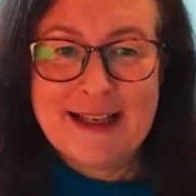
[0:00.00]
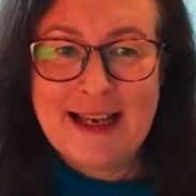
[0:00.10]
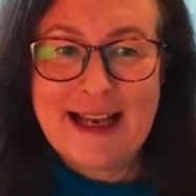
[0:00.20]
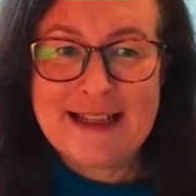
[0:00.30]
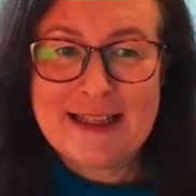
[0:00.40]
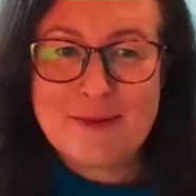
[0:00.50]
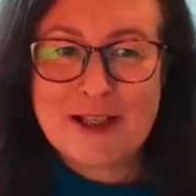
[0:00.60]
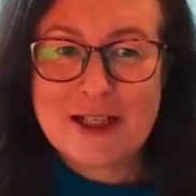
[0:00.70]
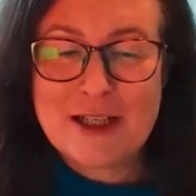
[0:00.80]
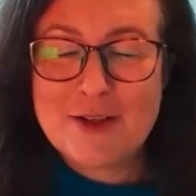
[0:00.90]
And then we're
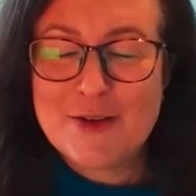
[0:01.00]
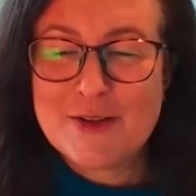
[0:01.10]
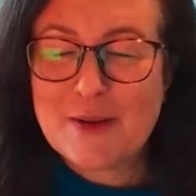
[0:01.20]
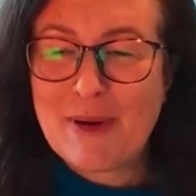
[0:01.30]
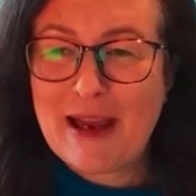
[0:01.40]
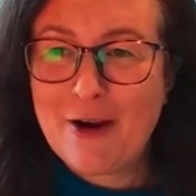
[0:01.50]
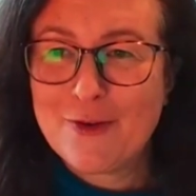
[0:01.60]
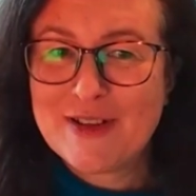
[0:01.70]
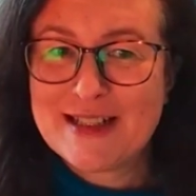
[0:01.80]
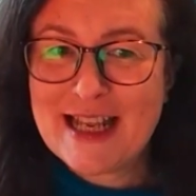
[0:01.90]
going to use the power
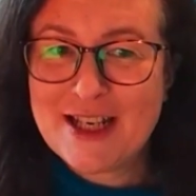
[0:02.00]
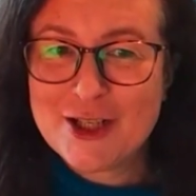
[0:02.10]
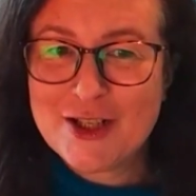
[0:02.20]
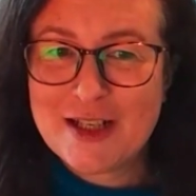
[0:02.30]
of intention,